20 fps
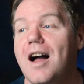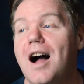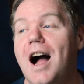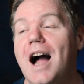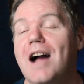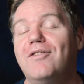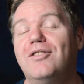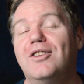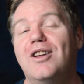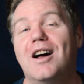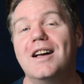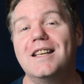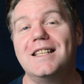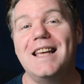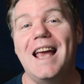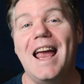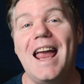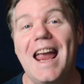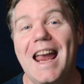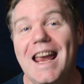I've
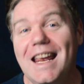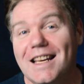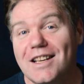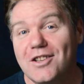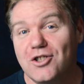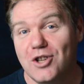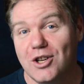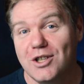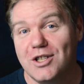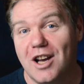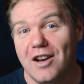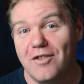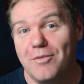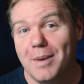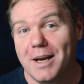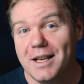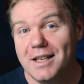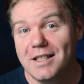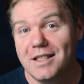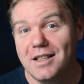lost 8 inches off
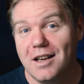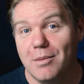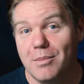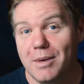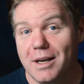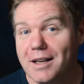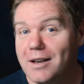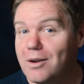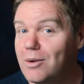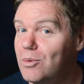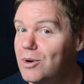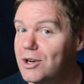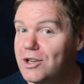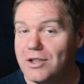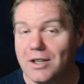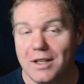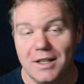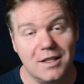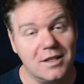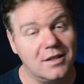my stomach,
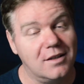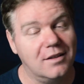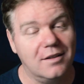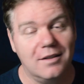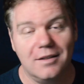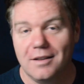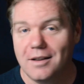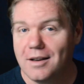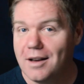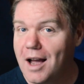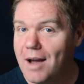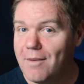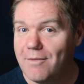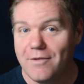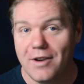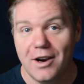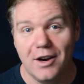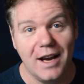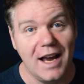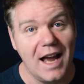which is, I'm
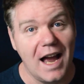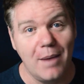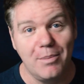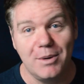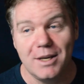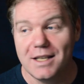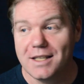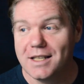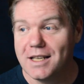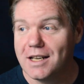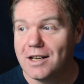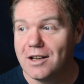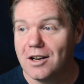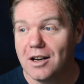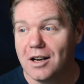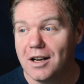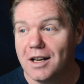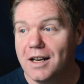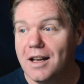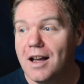very happy to see
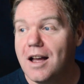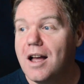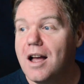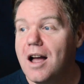gone.